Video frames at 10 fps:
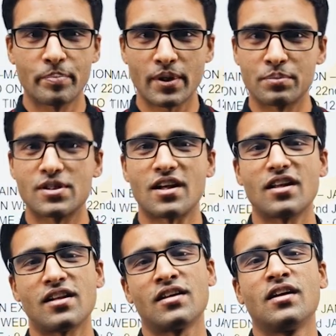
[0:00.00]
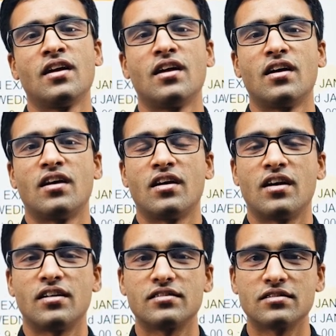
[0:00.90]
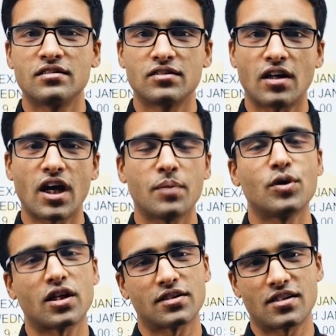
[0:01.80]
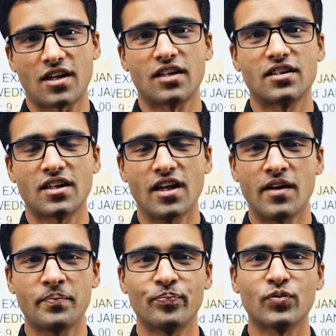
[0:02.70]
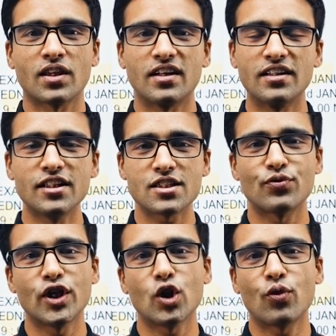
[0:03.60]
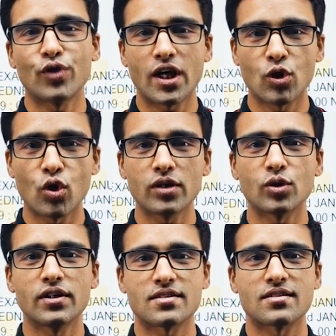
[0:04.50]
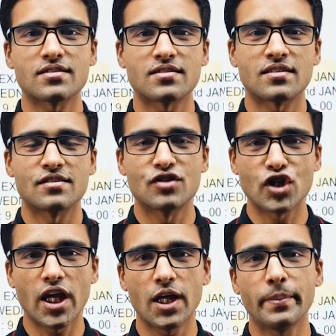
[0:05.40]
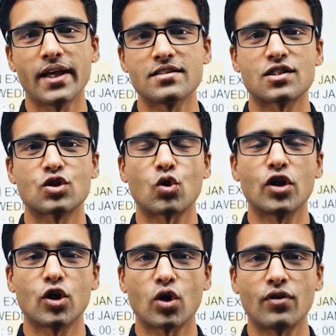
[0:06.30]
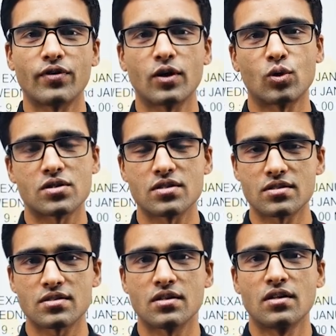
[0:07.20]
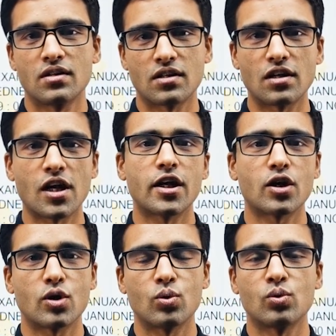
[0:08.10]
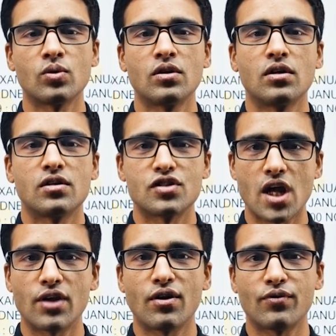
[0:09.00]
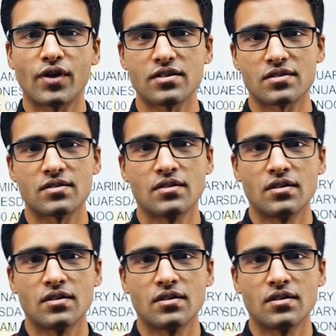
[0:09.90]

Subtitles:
Trip channel. I am Dr. Karthikeya. In this video, we are going to discuss JEE Mains 2025 questions related to January phase.